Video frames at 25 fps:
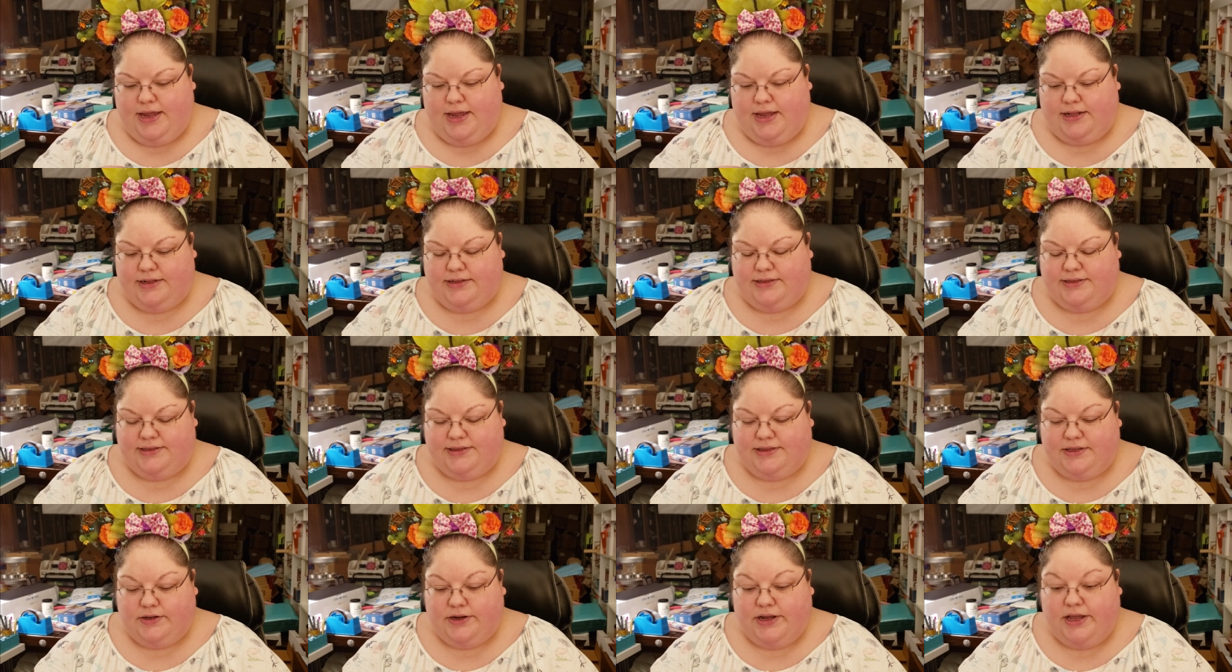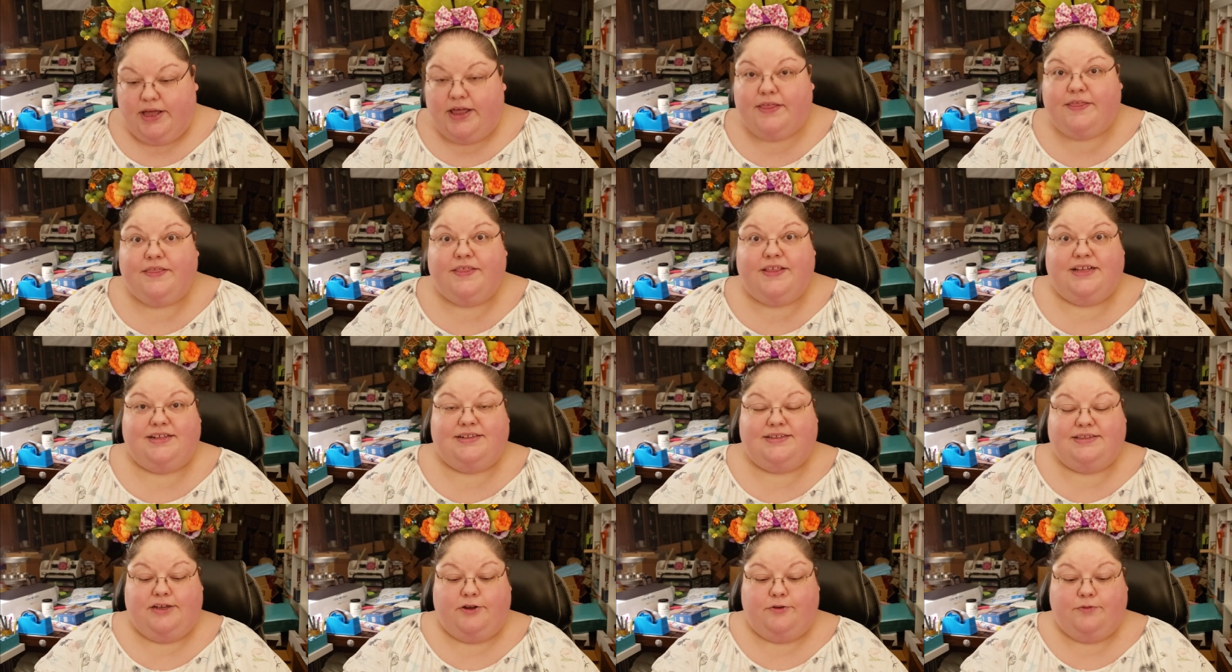
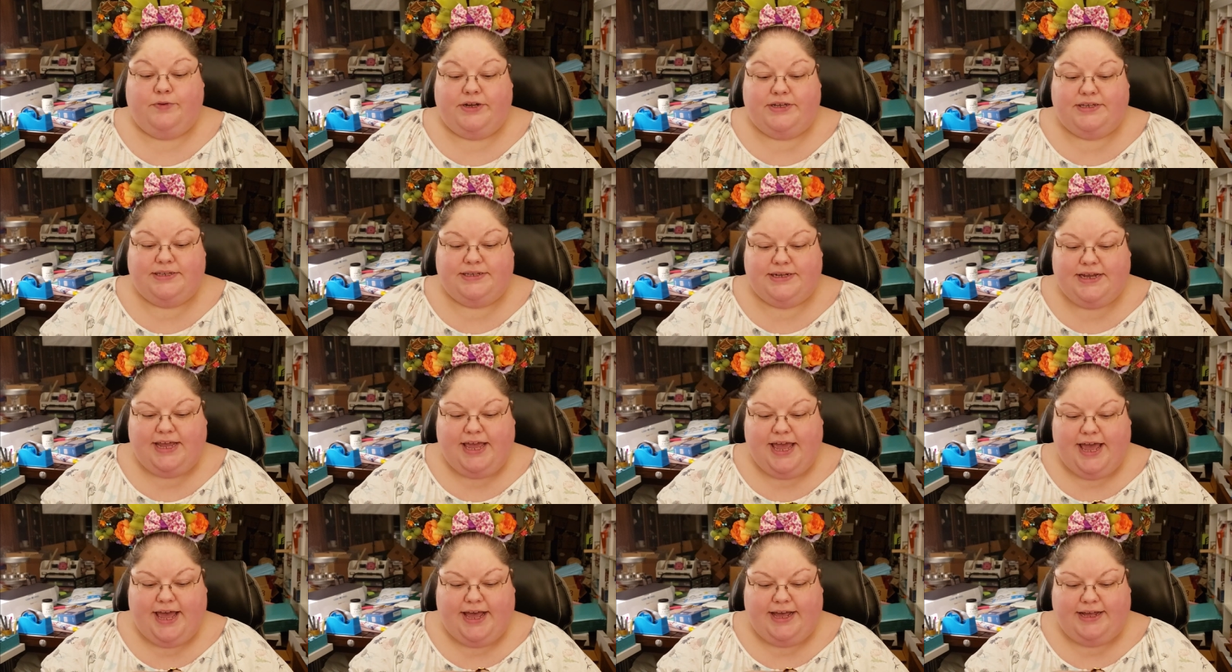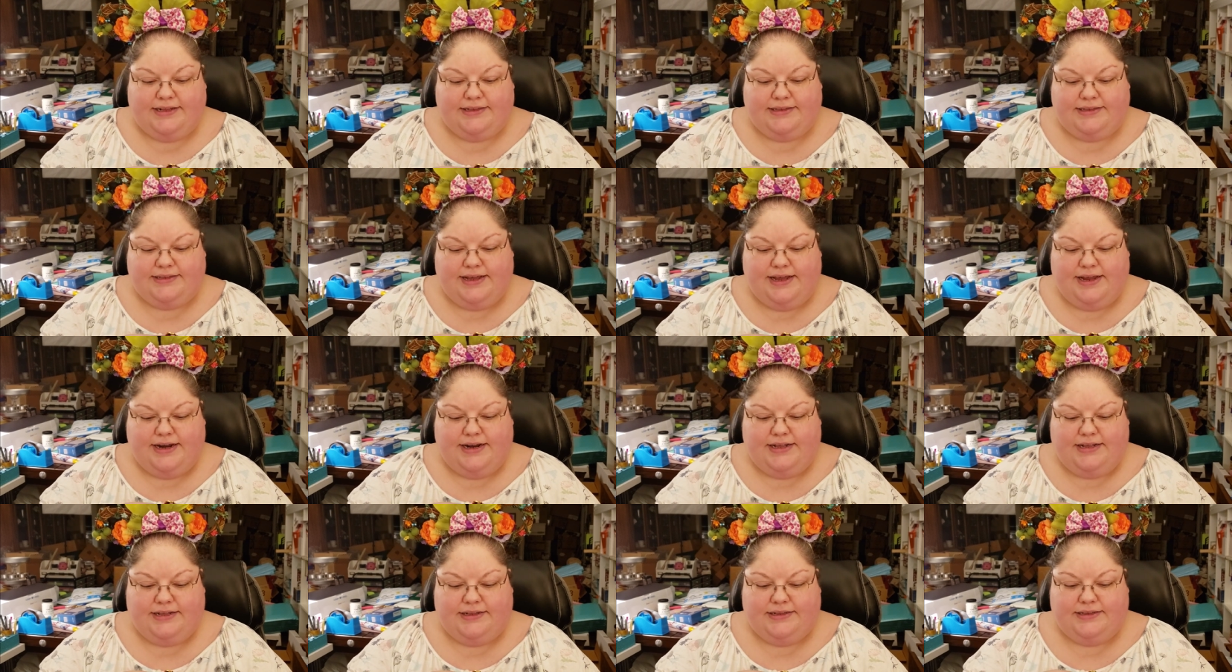Aristocats,
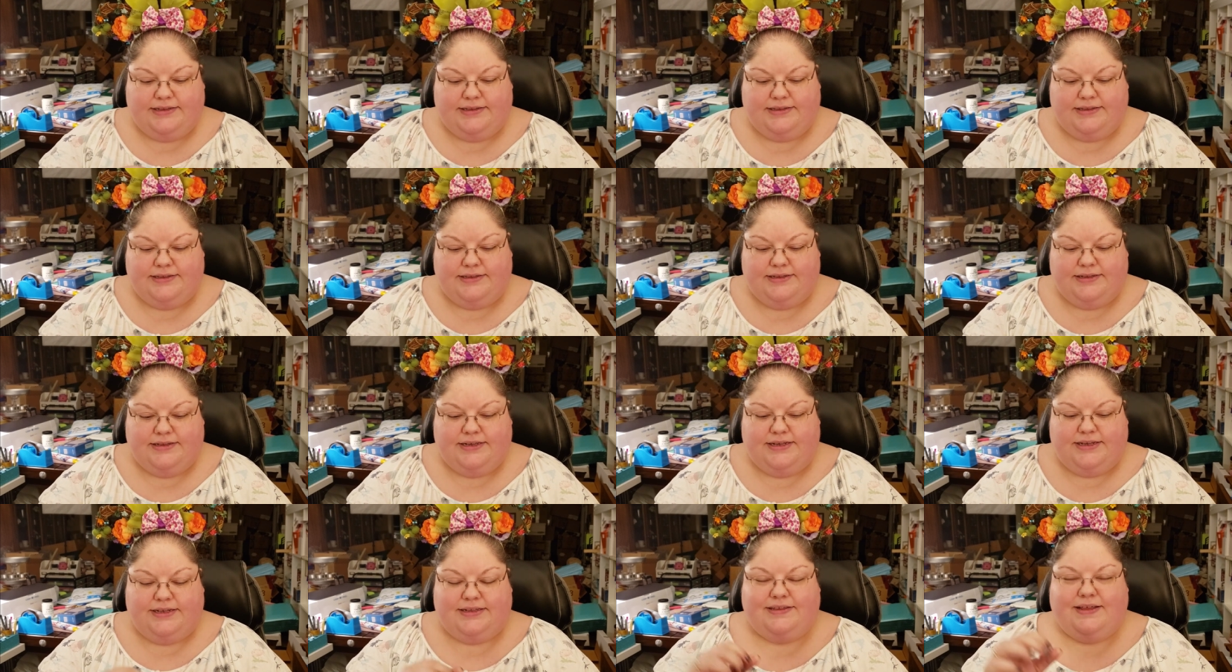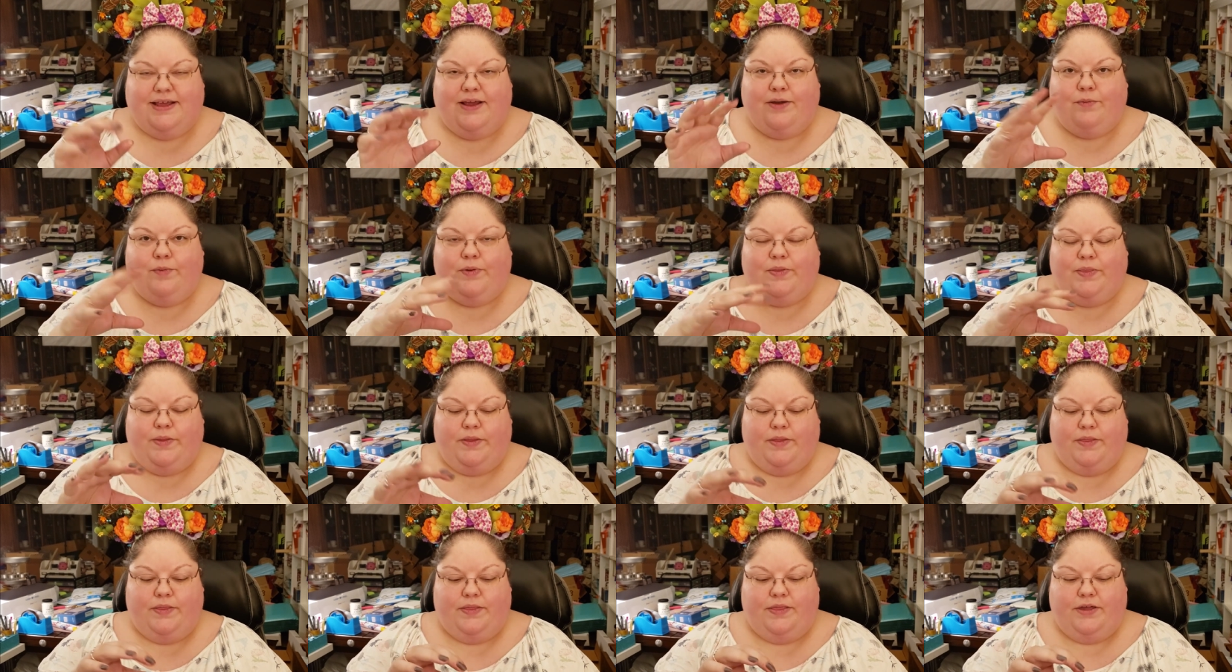and it's like
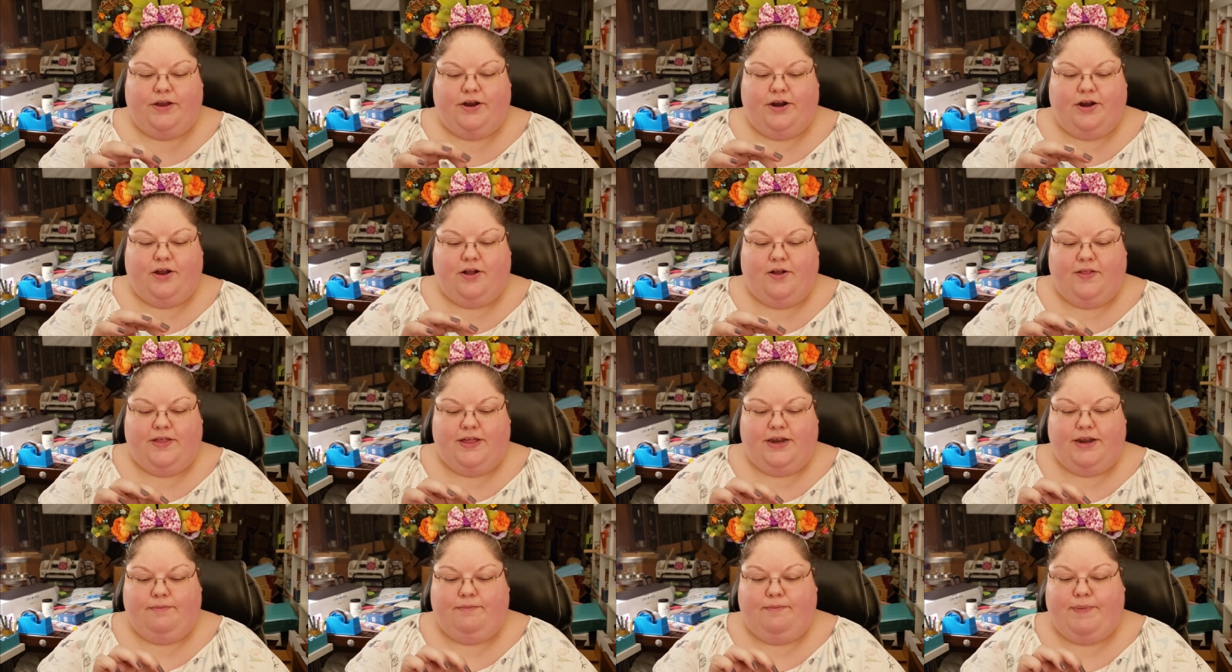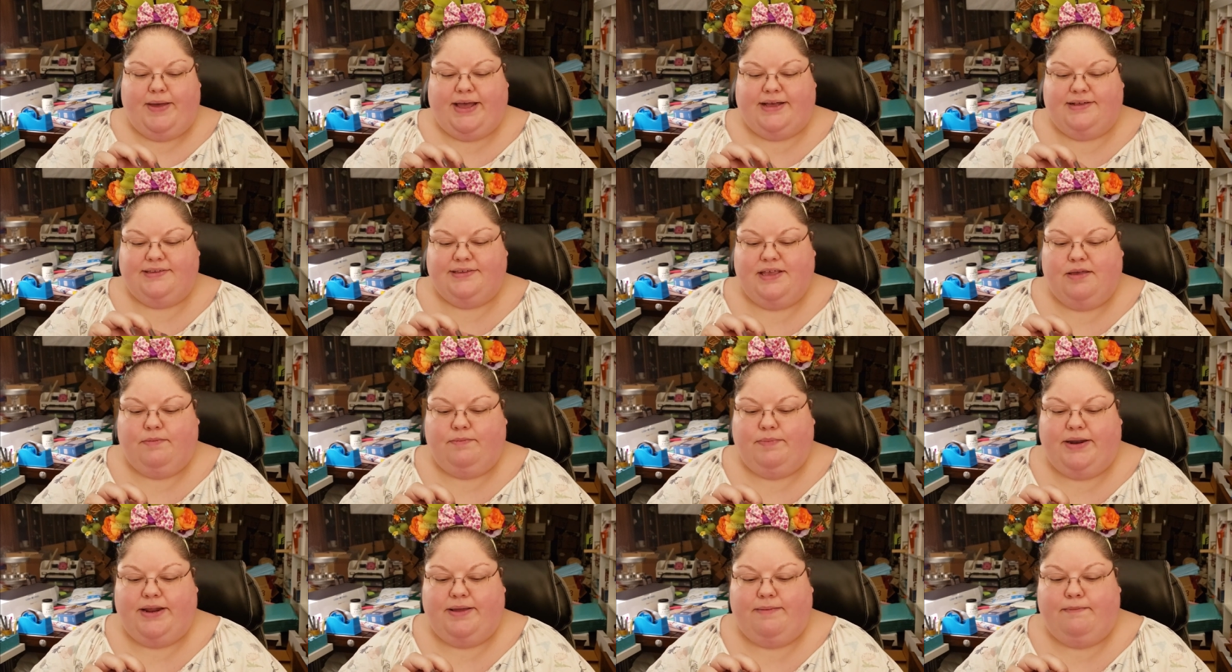when they're all in a
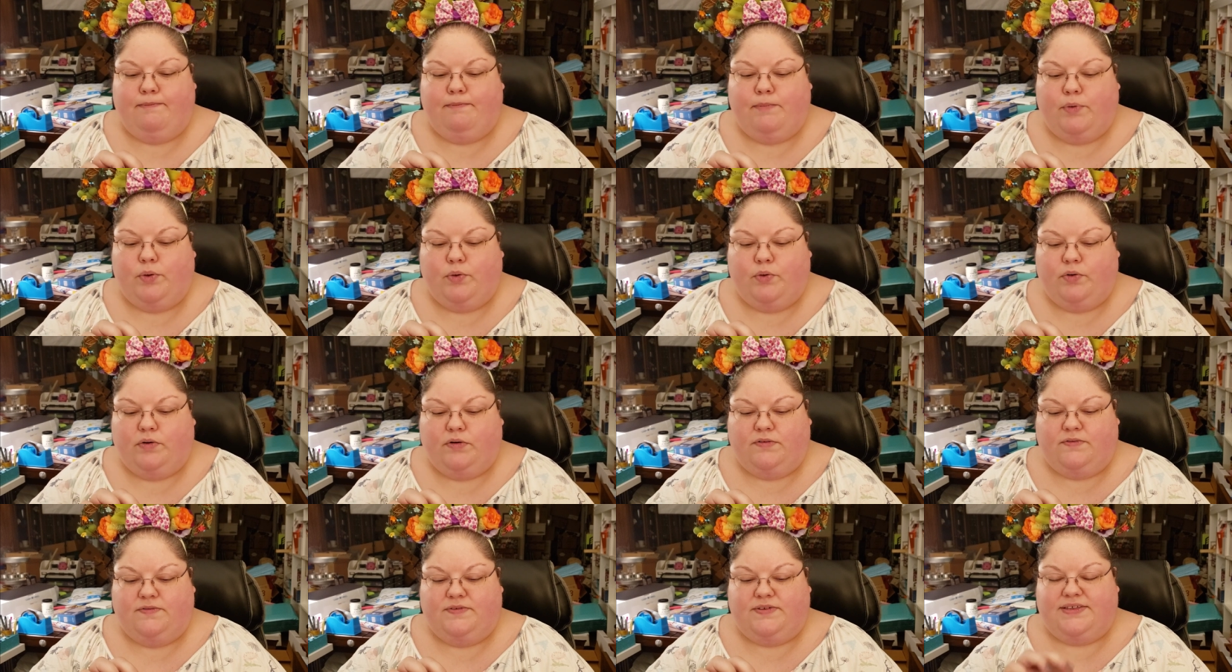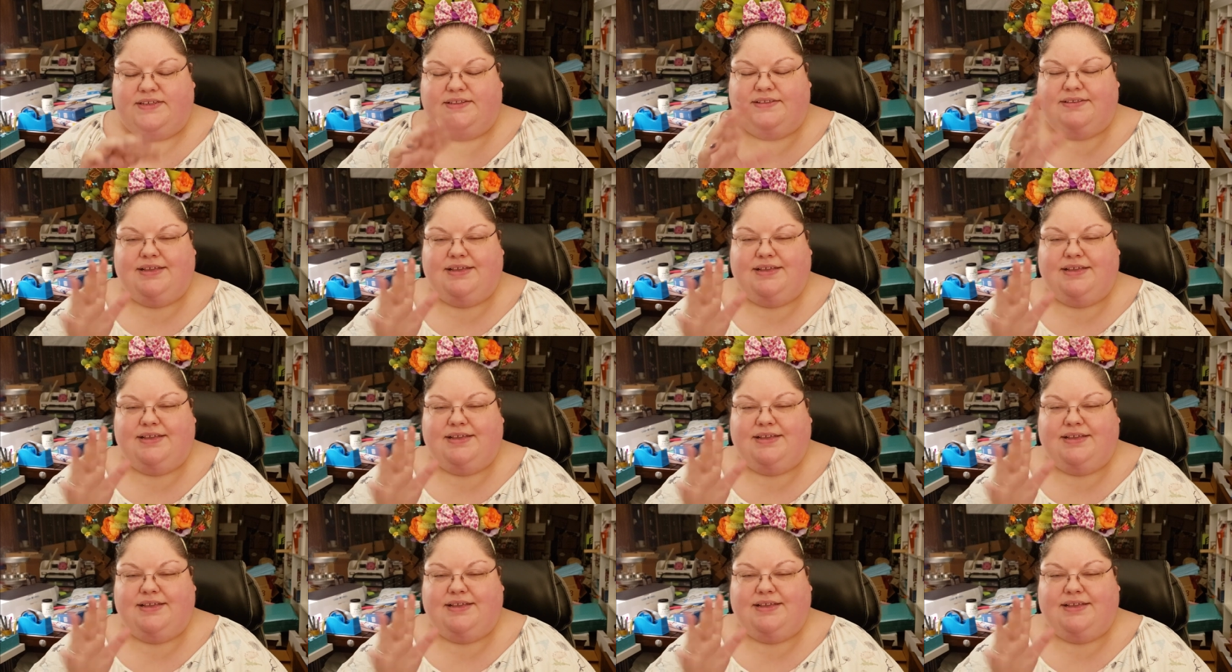basket, but it moves.